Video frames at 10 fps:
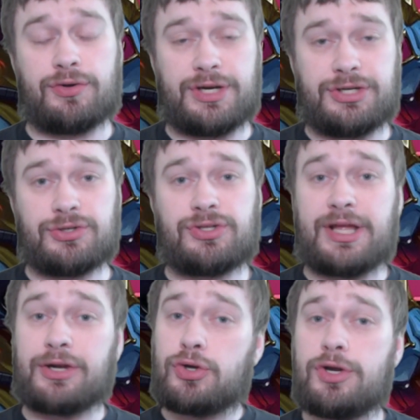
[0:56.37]
creatures
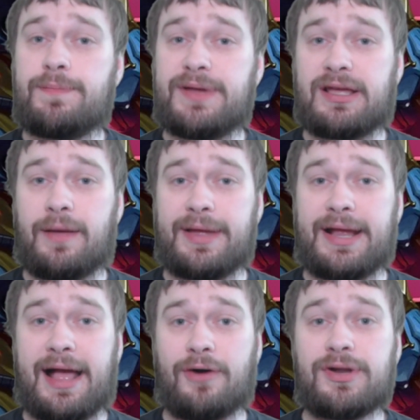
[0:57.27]
that could be
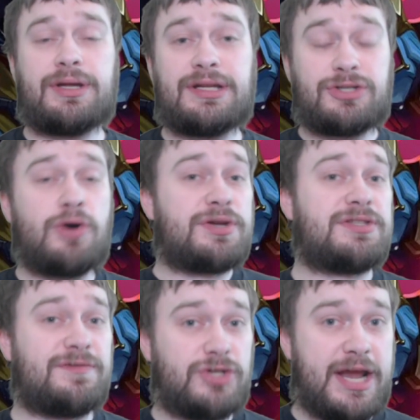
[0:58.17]
coming out in
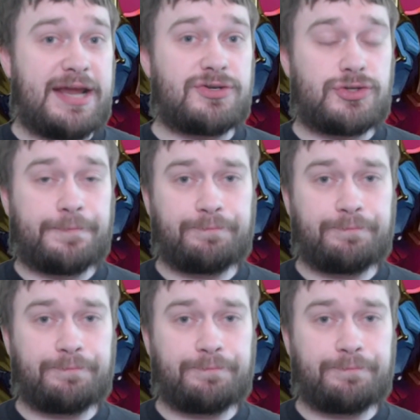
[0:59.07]
Tokens of Change.